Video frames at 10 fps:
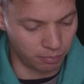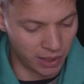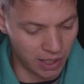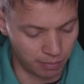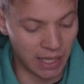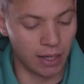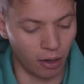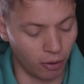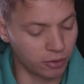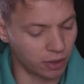B, bee
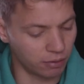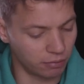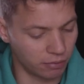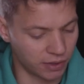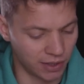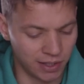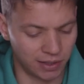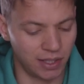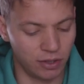hood, C,